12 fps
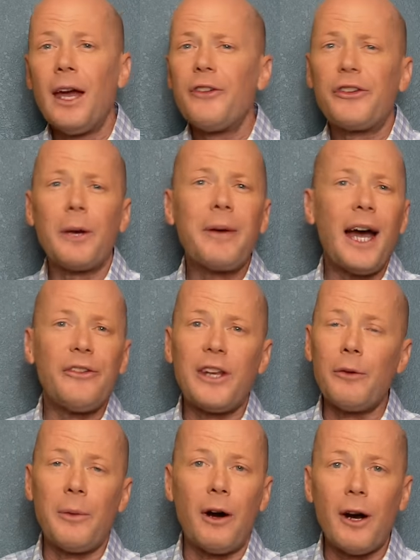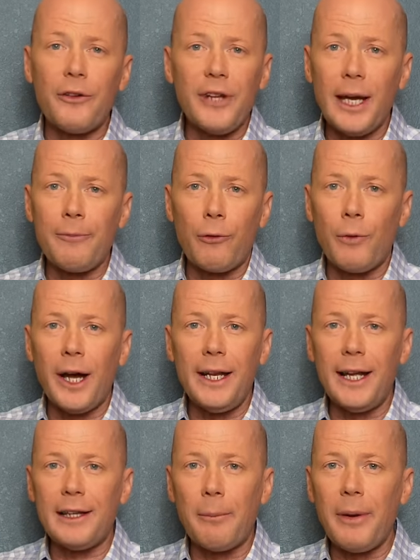some guys give him a hard time for riding
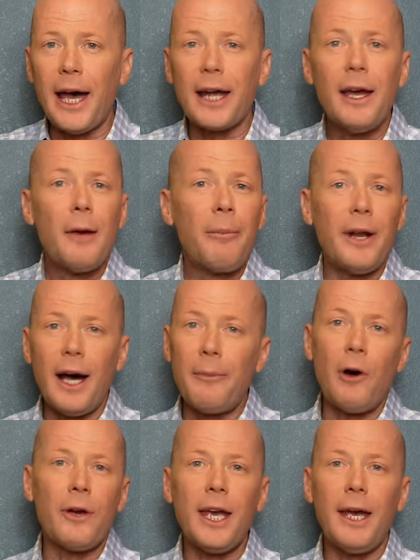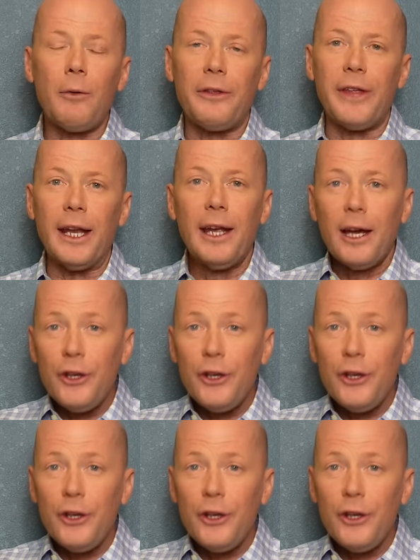at the back, but I'm okay with it.